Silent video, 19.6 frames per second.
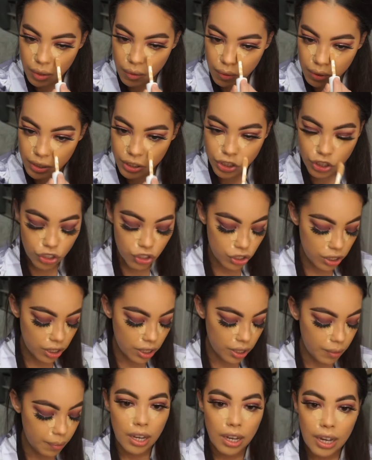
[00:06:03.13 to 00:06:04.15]

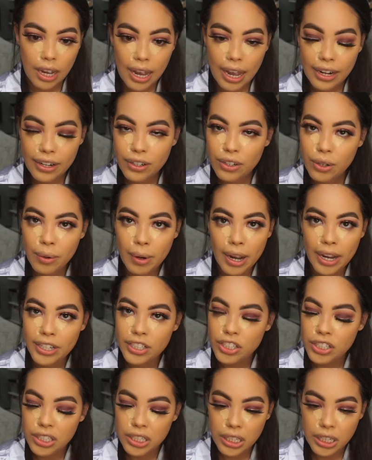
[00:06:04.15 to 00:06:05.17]
relationship. I don't know why, I
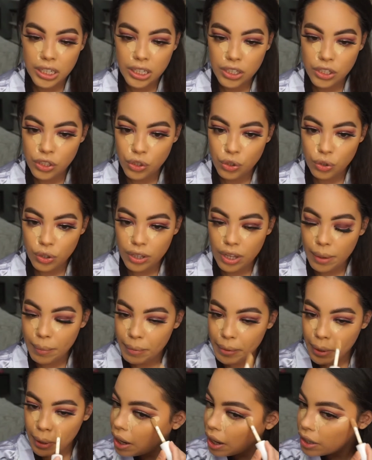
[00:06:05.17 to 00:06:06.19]
just didn't enjoy that
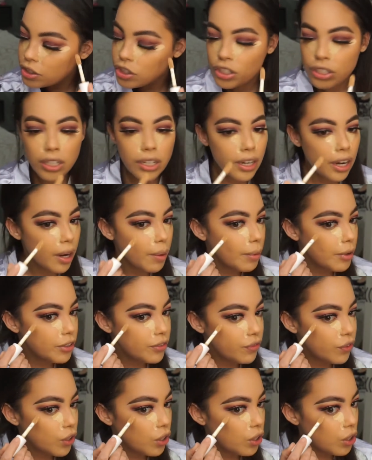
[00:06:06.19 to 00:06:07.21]
book. I just didn't care much
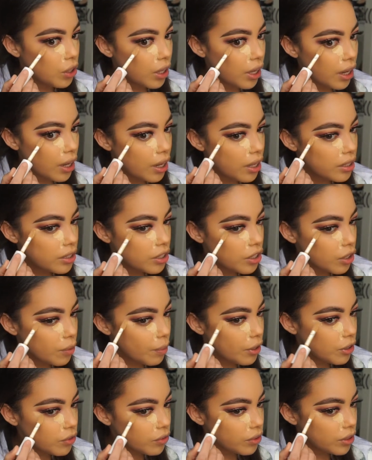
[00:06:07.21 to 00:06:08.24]
for Hook and
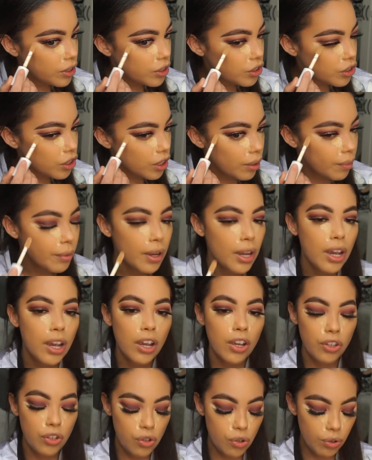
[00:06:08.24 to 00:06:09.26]
Tinkerbell's relationship.
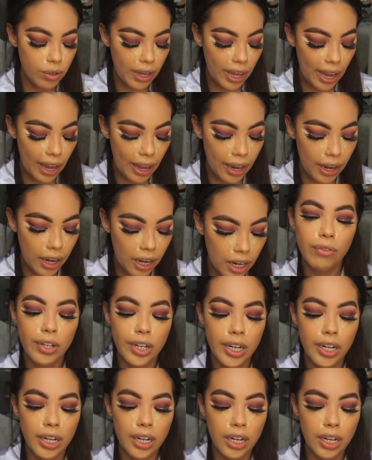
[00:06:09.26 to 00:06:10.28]
You can
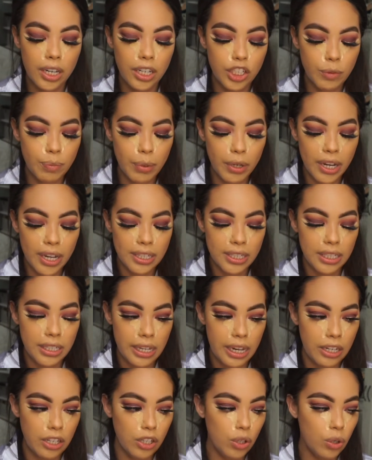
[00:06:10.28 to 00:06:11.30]
read each book as a
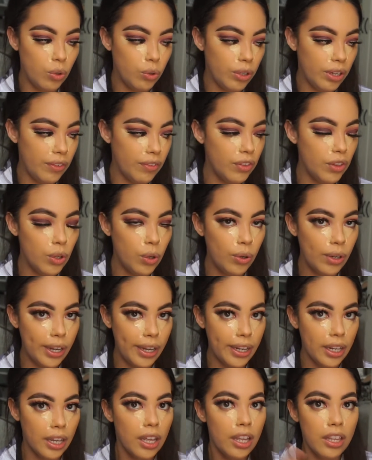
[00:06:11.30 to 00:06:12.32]
standalone, even though
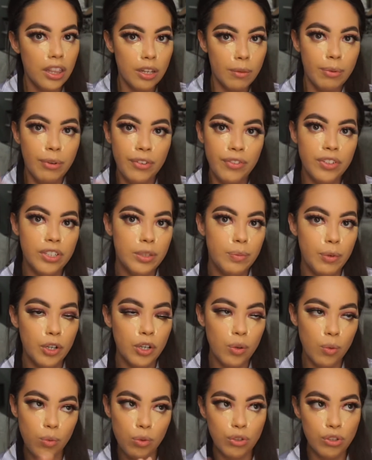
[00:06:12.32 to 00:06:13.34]
like the previous
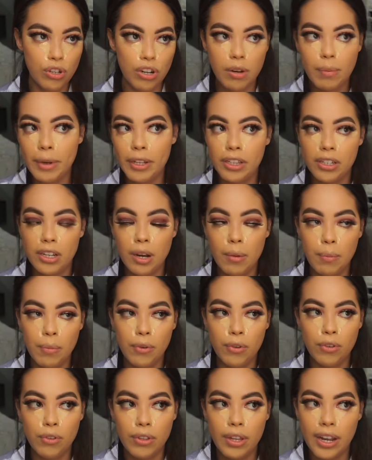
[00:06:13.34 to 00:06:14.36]
book will talk about the
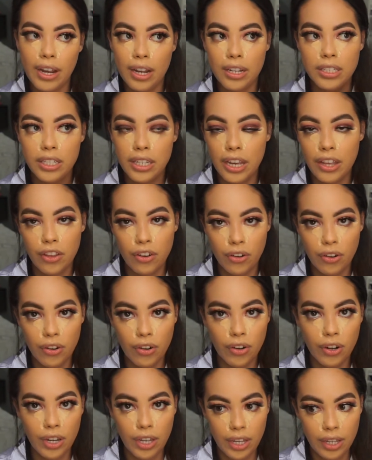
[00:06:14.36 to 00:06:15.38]
couple that got together
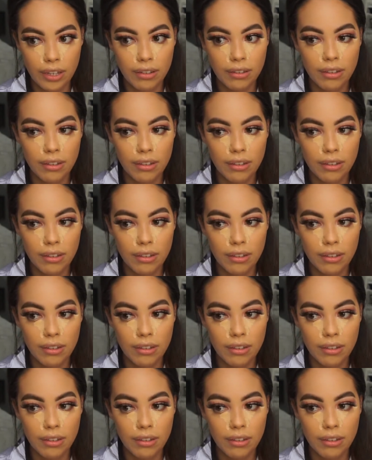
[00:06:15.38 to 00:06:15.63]
in,